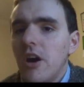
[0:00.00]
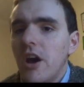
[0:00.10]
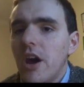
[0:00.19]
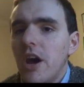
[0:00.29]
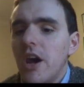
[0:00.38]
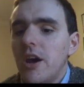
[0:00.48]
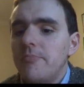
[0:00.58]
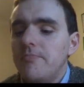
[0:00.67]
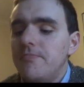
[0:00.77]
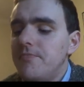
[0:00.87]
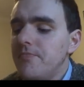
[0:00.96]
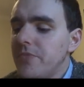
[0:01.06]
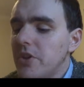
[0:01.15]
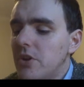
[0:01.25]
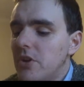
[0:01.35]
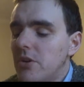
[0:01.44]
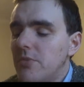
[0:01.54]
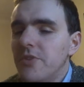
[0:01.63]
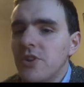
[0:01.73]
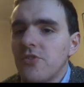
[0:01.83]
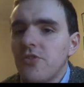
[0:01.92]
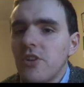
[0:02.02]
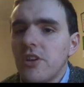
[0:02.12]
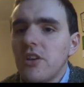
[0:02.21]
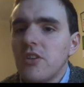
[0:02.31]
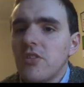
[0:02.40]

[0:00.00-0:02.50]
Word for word: Um, obviously